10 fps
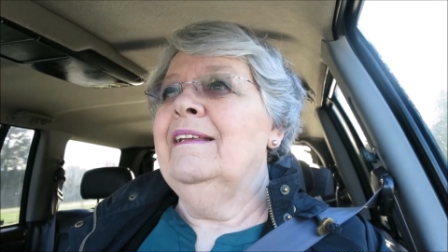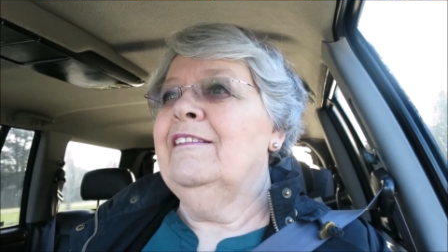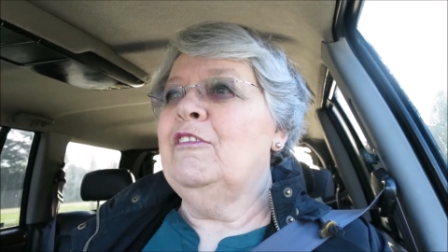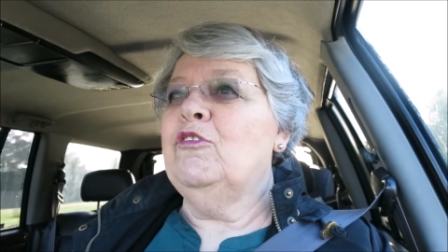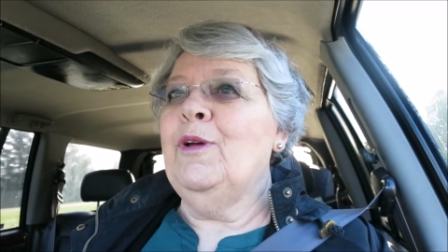
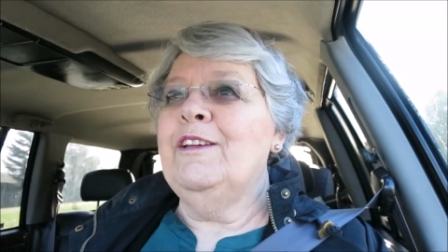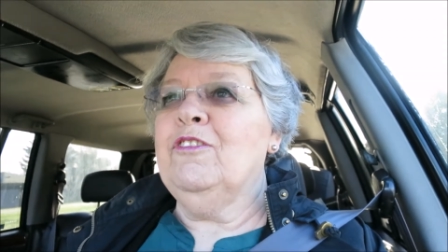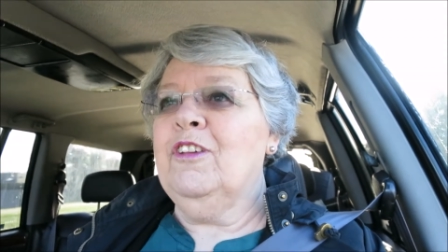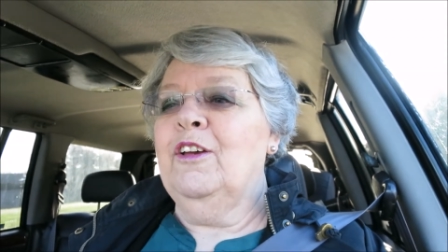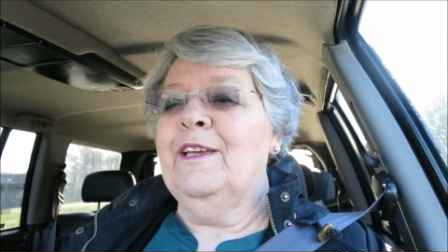
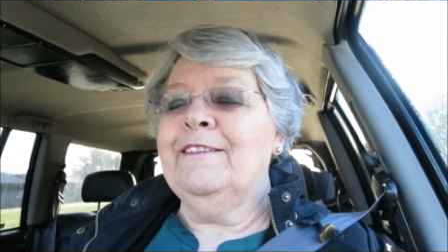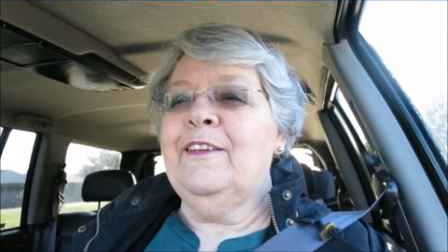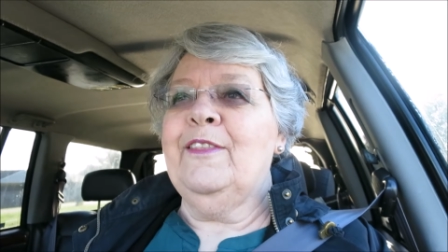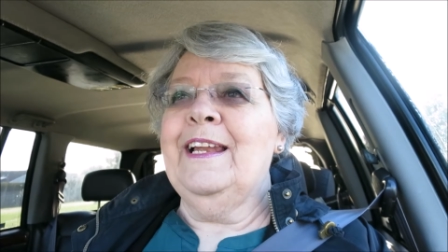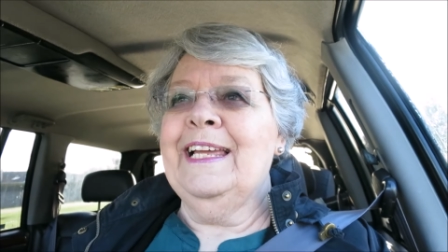situation going
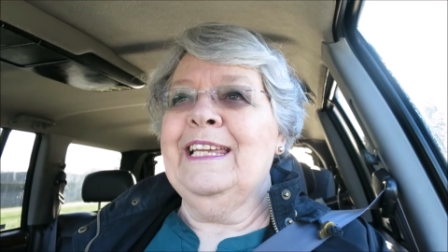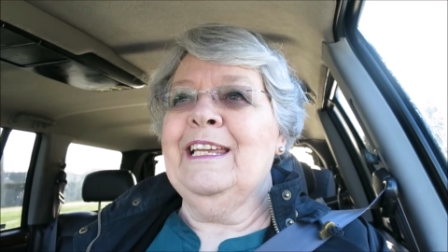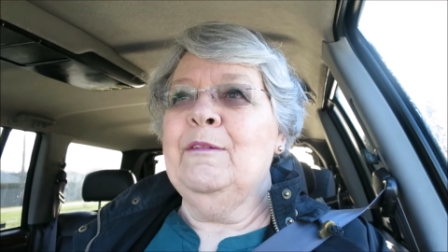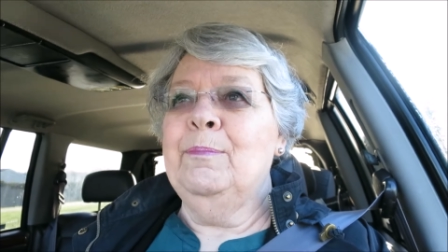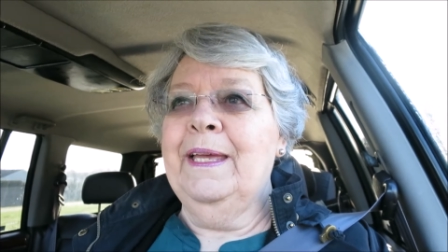so that I
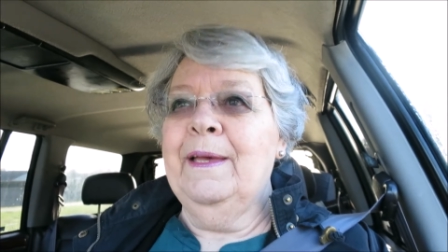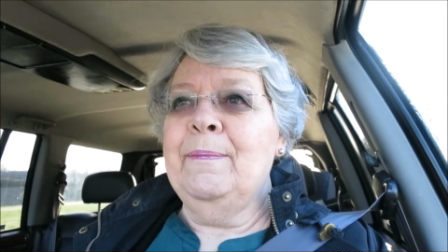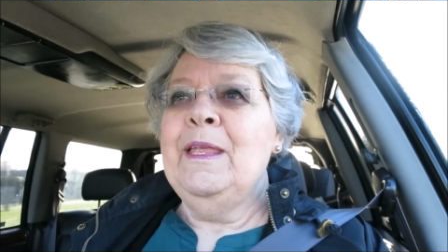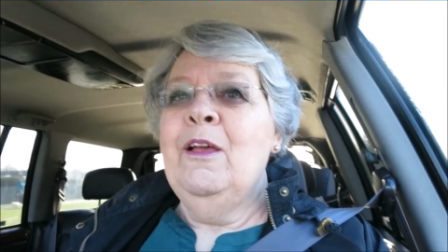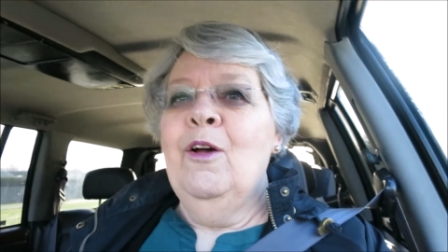can compare.